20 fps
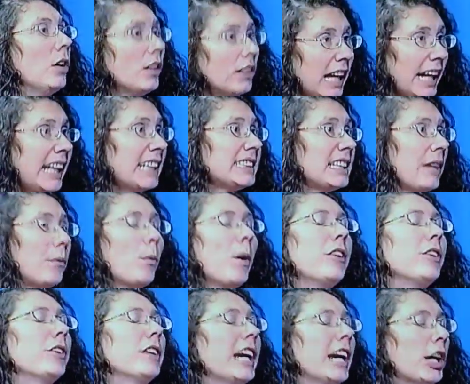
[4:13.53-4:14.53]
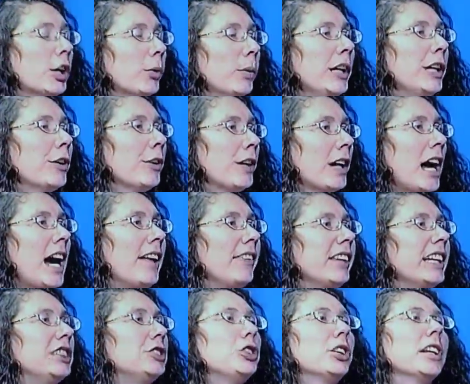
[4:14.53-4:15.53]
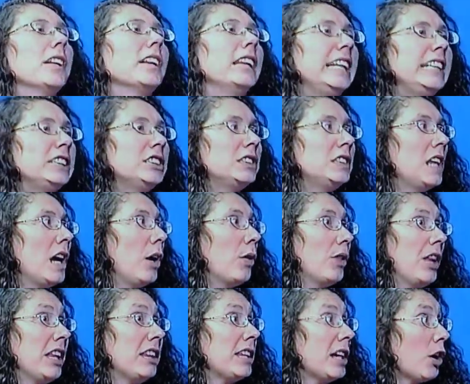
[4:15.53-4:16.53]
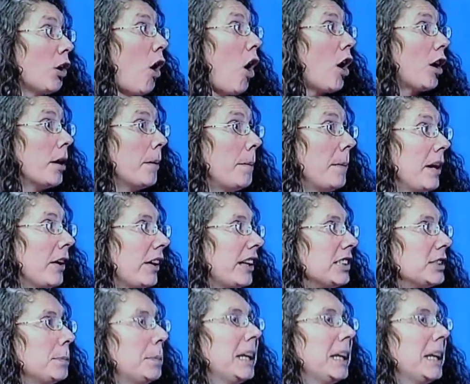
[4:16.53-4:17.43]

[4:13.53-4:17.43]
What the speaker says: like I said, whether they agree or not, they should at least know that there are Americans,